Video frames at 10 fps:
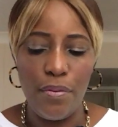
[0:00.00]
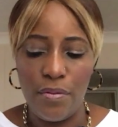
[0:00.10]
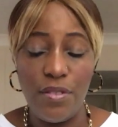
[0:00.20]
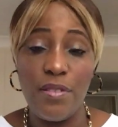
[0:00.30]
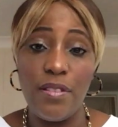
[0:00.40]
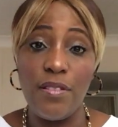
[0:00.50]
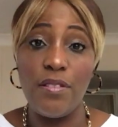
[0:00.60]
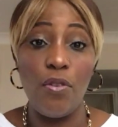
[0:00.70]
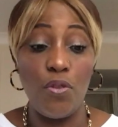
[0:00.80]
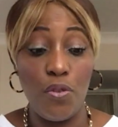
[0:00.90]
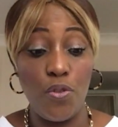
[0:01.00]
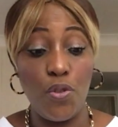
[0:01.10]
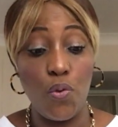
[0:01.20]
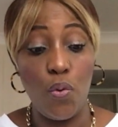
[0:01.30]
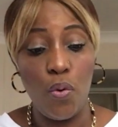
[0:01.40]
These things ought not
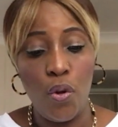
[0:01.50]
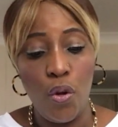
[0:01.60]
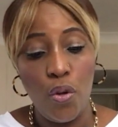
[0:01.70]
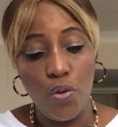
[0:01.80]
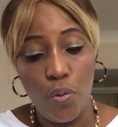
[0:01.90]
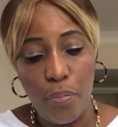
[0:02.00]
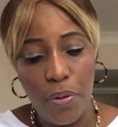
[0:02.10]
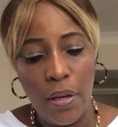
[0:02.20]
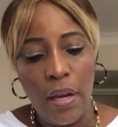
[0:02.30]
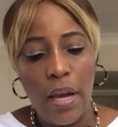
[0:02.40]
so to be.